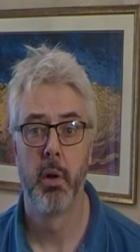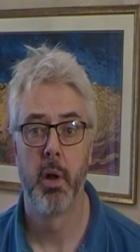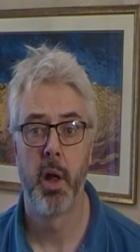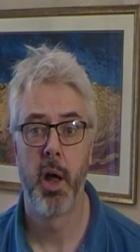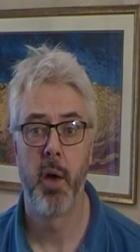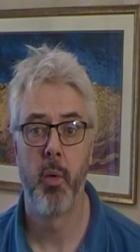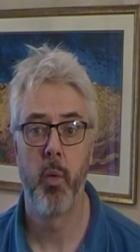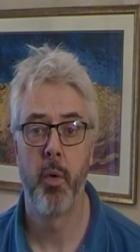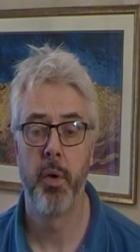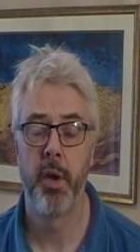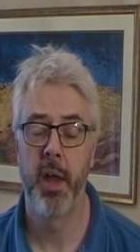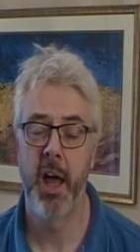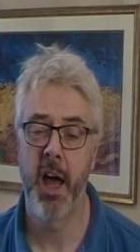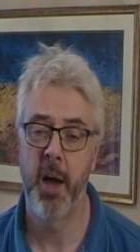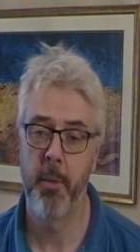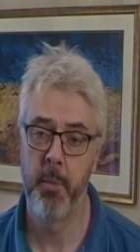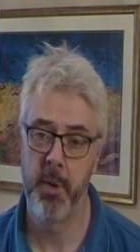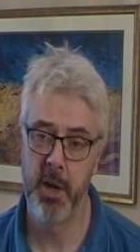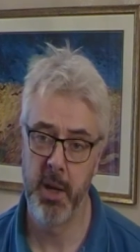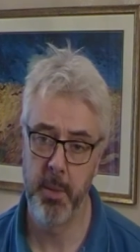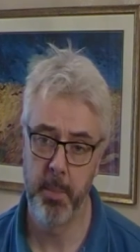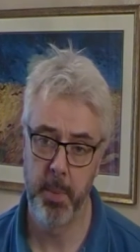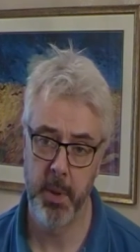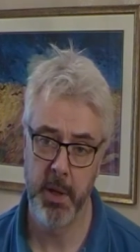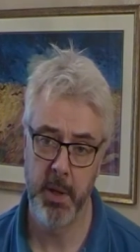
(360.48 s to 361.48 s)
I wonder how
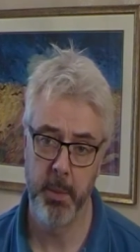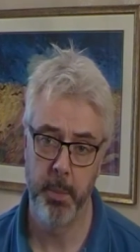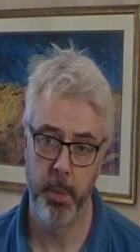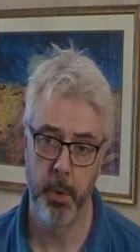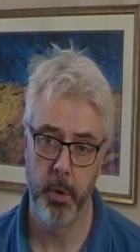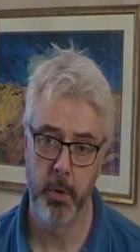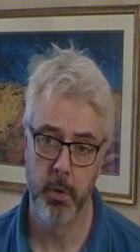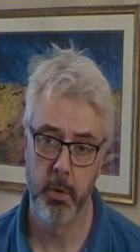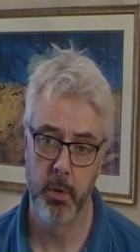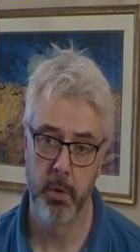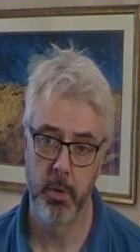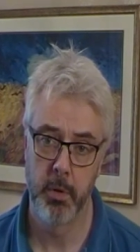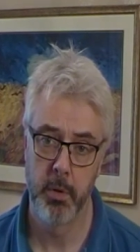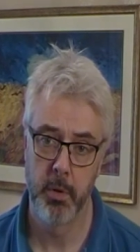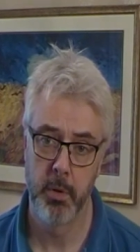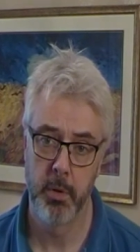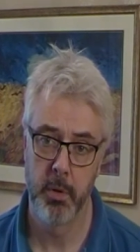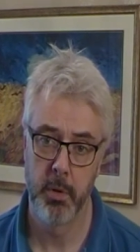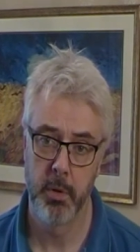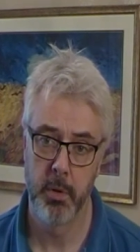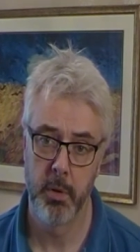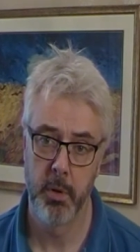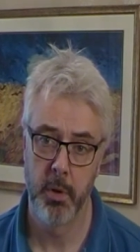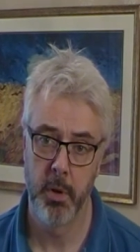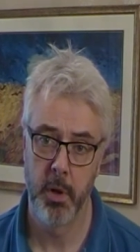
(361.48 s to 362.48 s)
many people
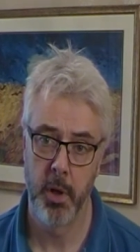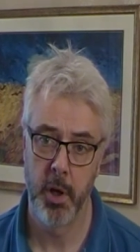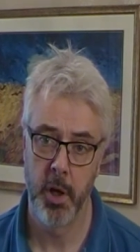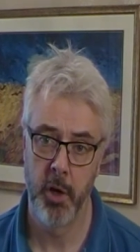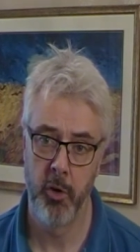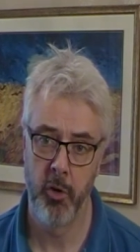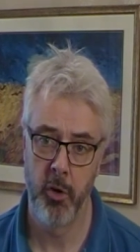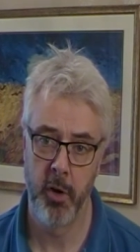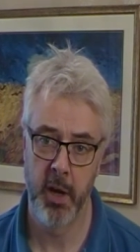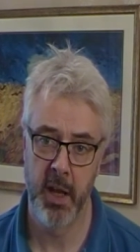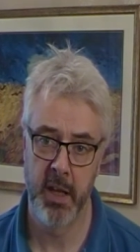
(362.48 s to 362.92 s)
are on